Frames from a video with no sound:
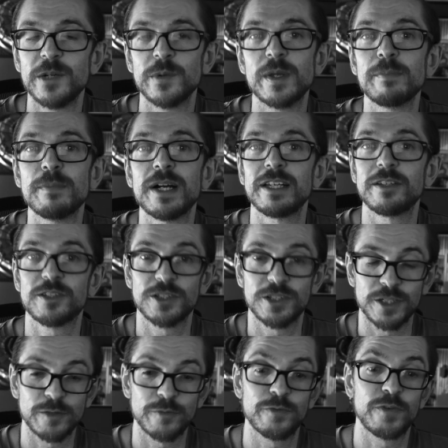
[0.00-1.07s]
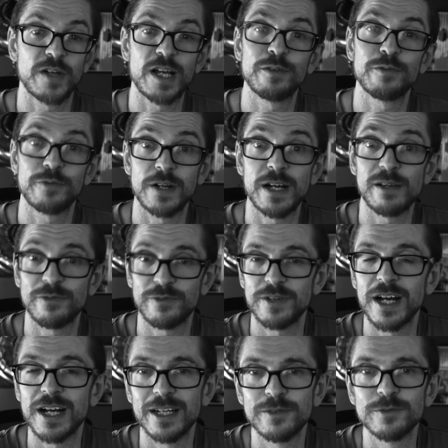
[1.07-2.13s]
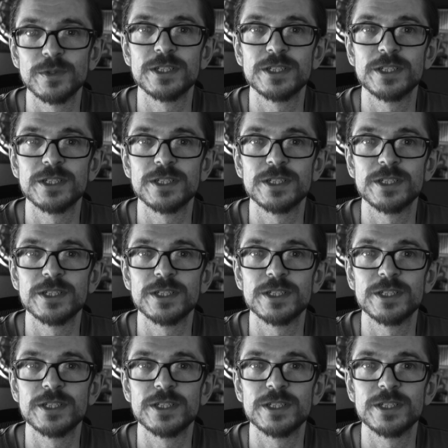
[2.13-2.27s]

we might turn 555,